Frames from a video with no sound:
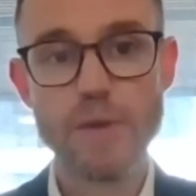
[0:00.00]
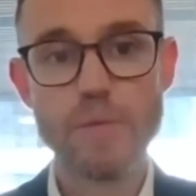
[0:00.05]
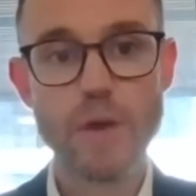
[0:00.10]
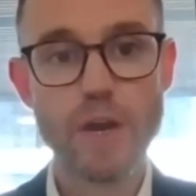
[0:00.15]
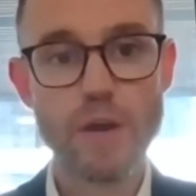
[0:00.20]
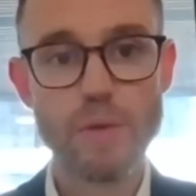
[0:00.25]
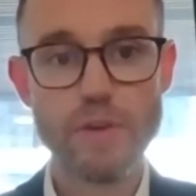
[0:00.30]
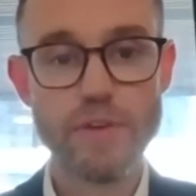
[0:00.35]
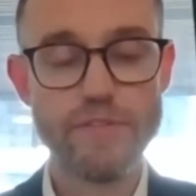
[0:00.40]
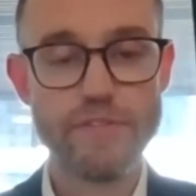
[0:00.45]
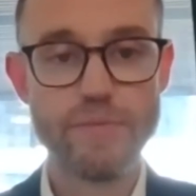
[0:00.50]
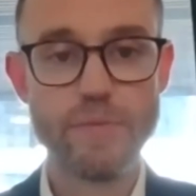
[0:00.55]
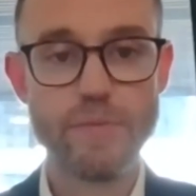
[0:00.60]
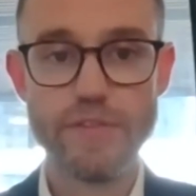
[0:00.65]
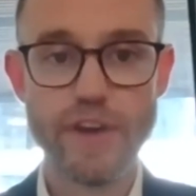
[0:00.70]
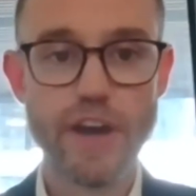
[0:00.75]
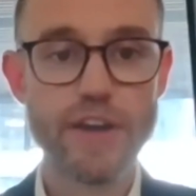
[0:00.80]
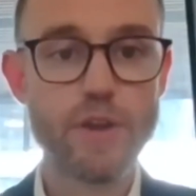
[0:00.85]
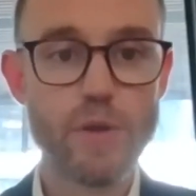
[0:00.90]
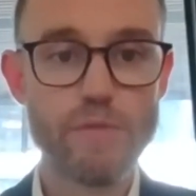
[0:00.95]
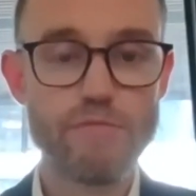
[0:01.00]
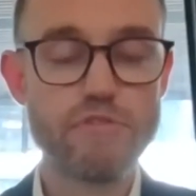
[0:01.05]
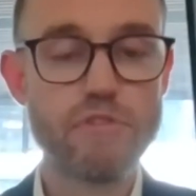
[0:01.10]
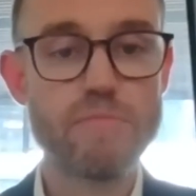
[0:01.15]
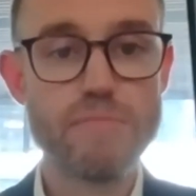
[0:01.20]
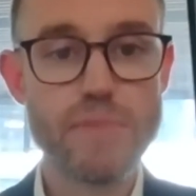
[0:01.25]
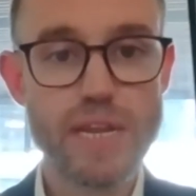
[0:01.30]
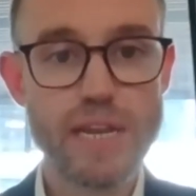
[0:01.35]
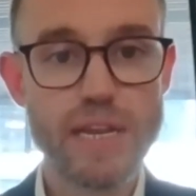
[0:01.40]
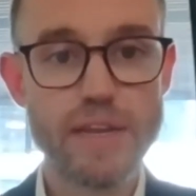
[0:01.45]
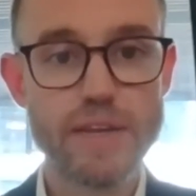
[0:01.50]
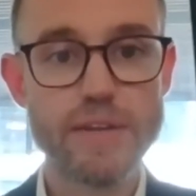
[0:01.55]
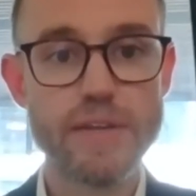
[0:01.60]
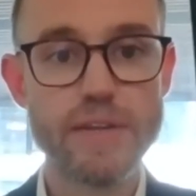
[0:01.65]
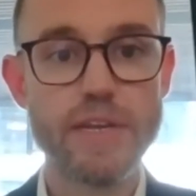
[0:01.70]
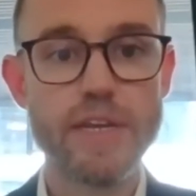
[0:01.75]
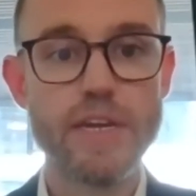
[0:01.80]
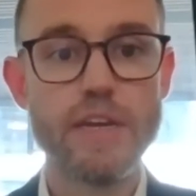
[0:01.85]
where we've had over 1 million